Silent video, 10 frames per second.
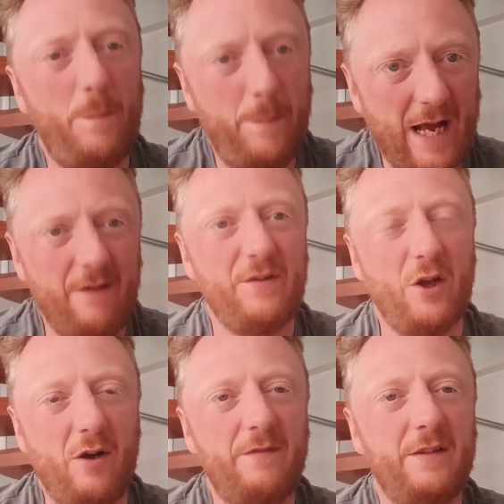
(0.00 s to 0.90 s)

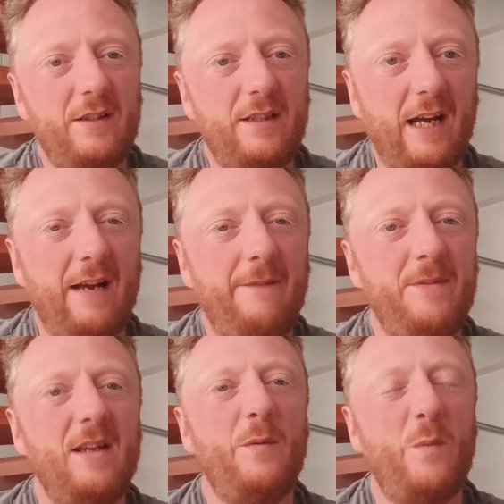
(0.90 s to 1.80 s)
Pavlov, yeah,
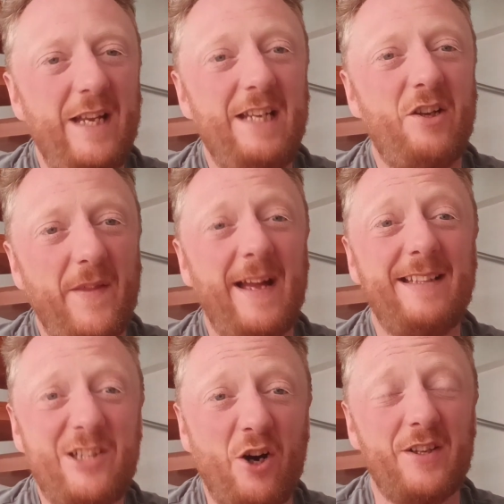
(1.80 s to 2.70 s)
when he got
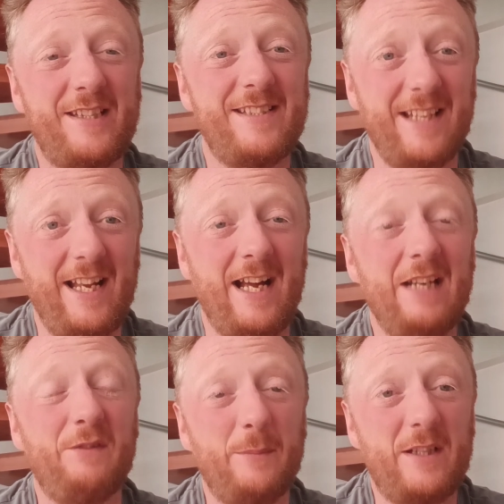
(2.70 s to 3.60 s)
that dog to
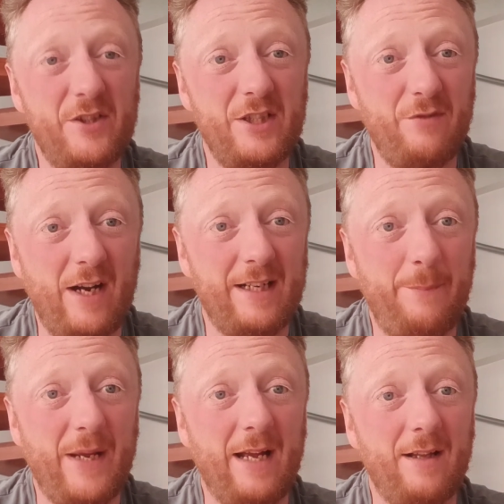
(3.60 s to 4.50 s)
saliva because he rang a
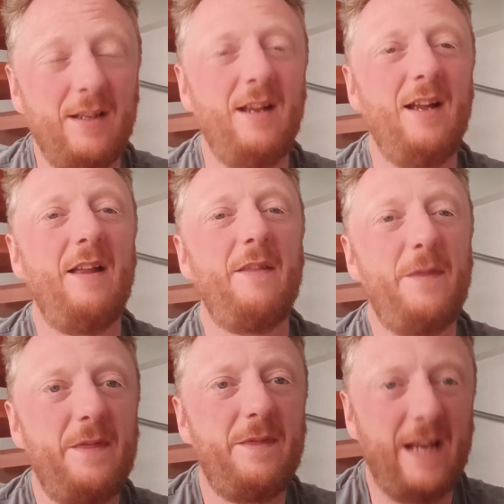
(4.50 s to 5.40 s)
bell,
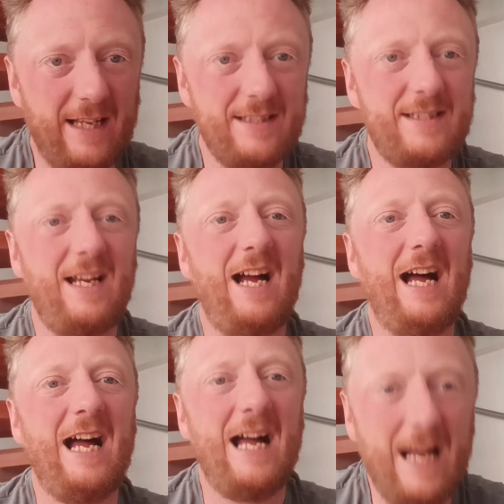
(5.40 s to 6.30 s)
that's a
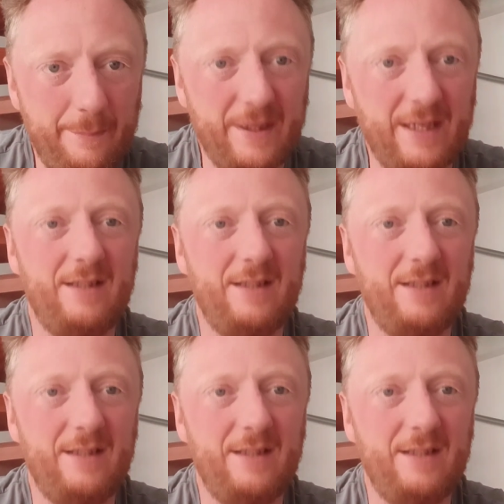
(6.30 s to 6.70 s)
habit.